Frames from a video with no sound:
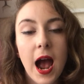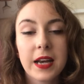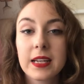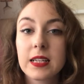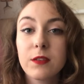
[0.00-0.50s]

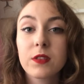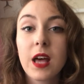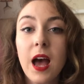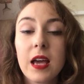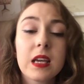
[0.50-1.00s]
and he'd lived
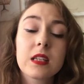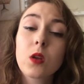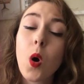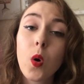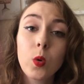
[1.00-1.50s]
there
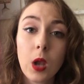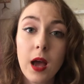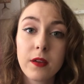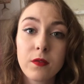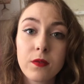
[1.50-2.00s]
his whole
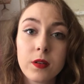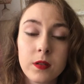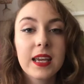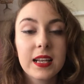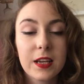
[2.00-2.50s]
life.
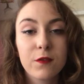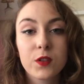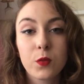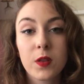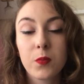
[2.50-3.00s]
He
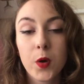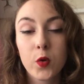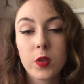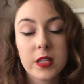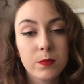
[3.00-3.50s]
lived with
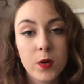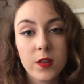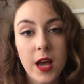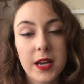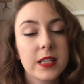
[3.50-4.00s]
both his
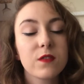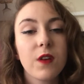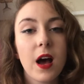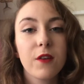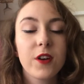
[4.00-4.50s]
mother and his
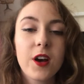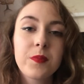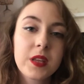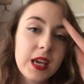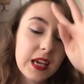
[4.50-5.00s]

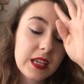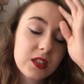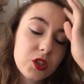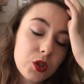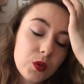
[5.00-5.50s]
father,
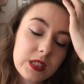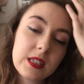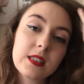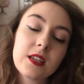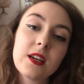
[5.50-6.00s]
his two
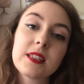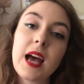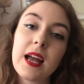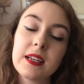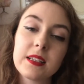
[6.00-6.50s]
sisters
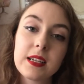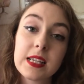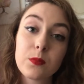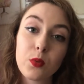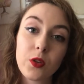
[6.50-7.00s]
and
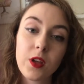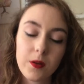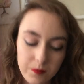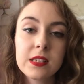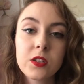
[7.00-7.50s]
his brother.
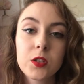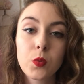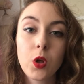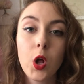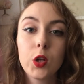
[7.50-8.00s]
His
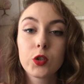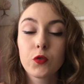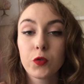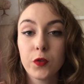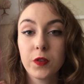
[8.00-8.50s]
sisters were called
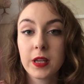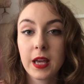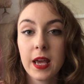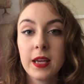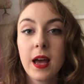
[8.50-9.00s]
Ruth and
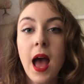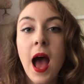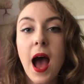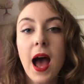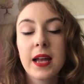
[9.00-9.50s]
Kate,
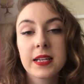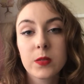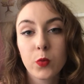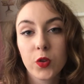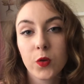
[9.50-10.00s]
and
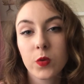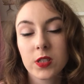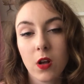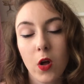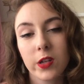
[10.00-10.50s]
his brother
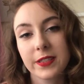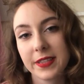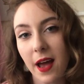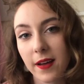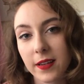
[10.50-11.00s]
was called
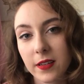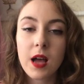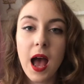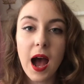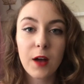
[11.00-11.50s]
Zach.
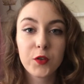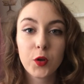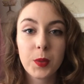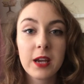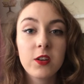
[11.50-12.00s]

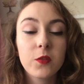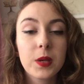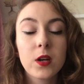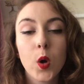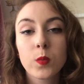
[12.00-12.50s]
After a period of
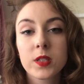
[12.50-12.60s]
being